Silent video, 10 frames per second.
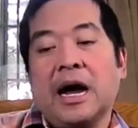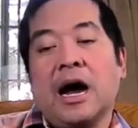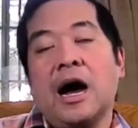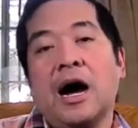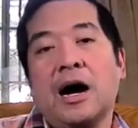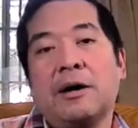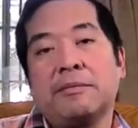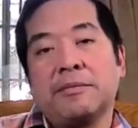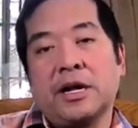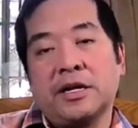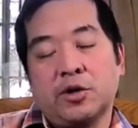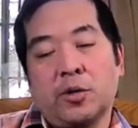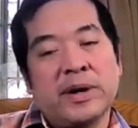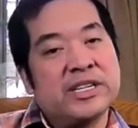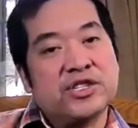a
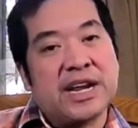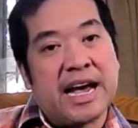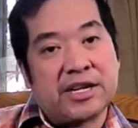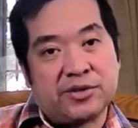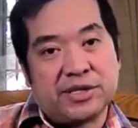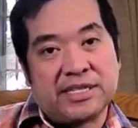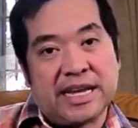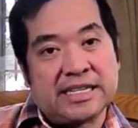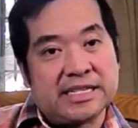Norwegian actress that